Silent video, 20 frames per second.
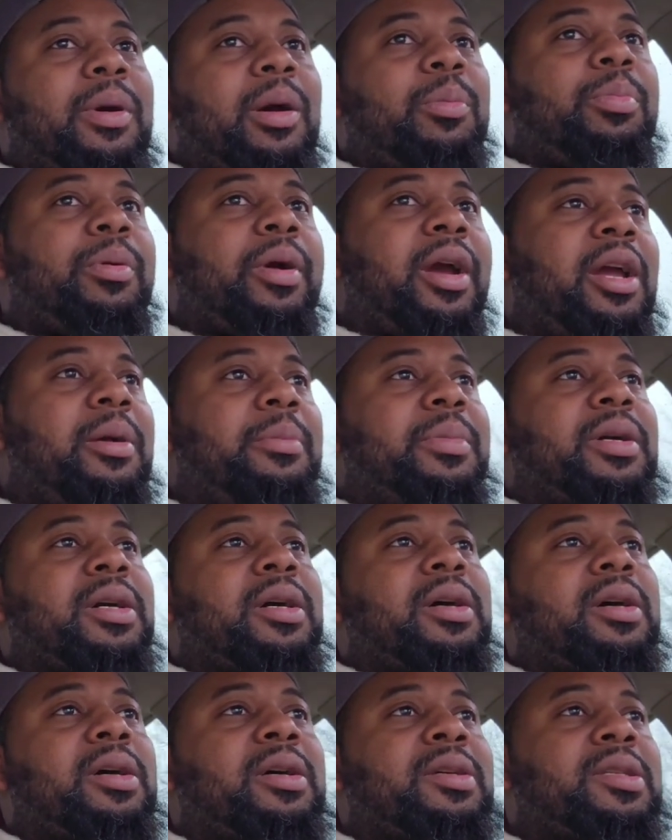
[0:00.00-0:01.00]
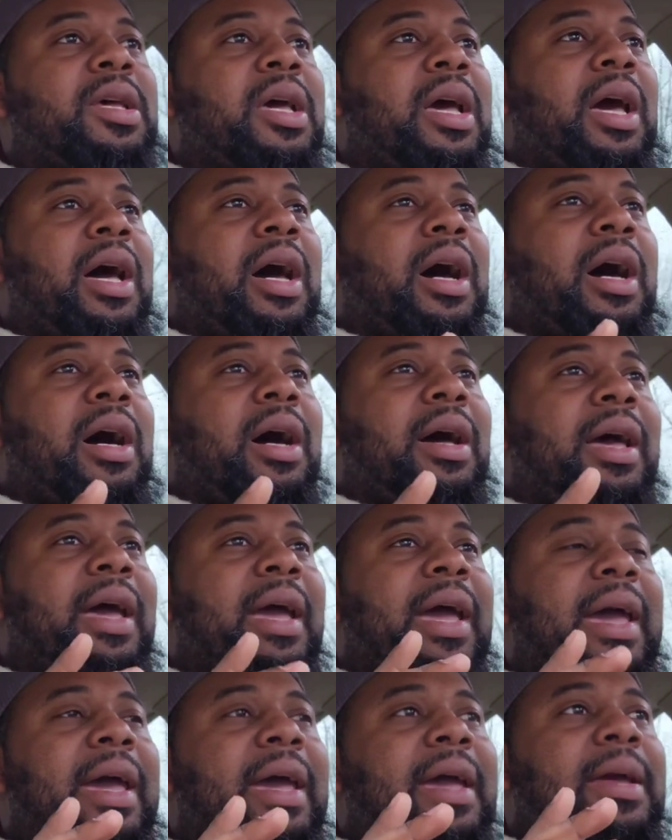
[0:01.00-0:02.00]
my brain because
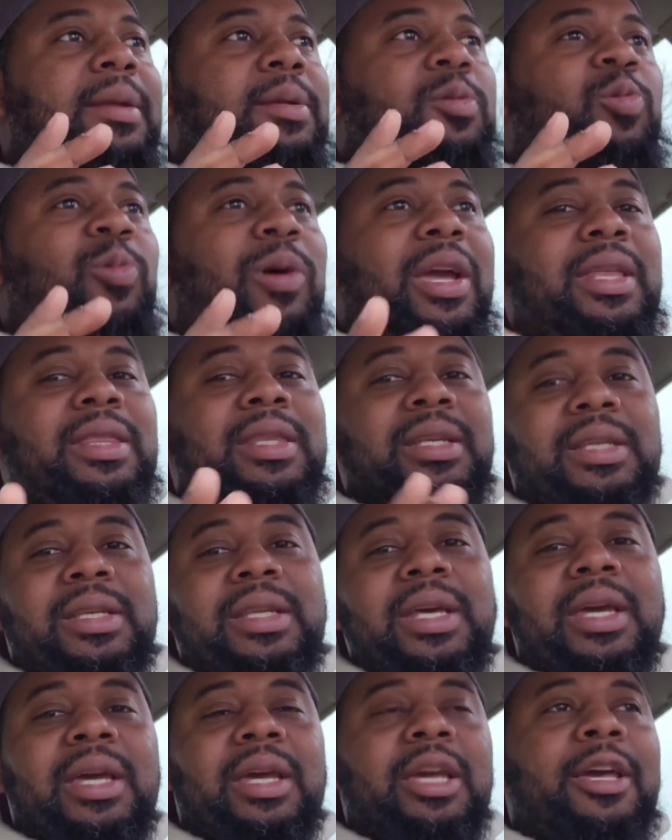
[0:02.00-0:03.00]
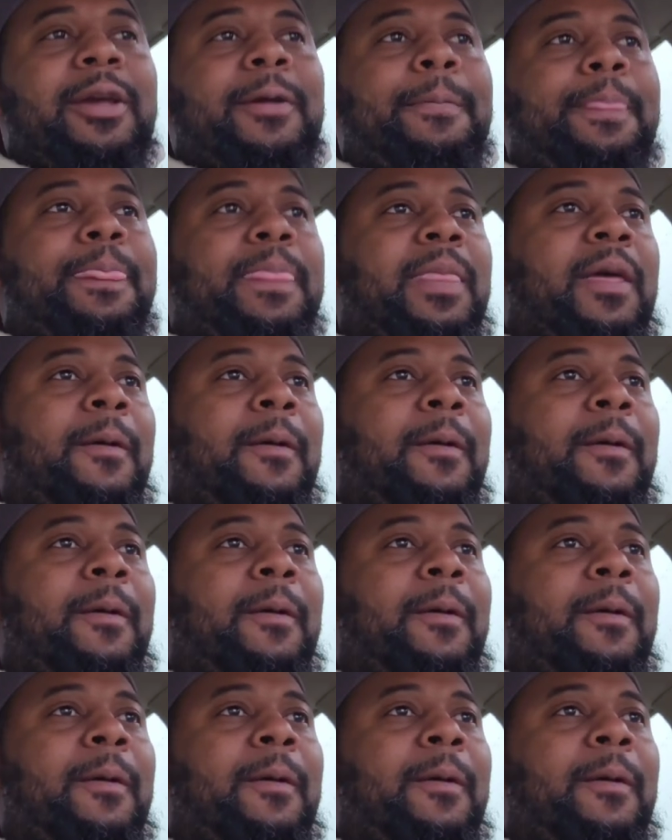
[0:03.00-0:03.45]
at Wake the Dead,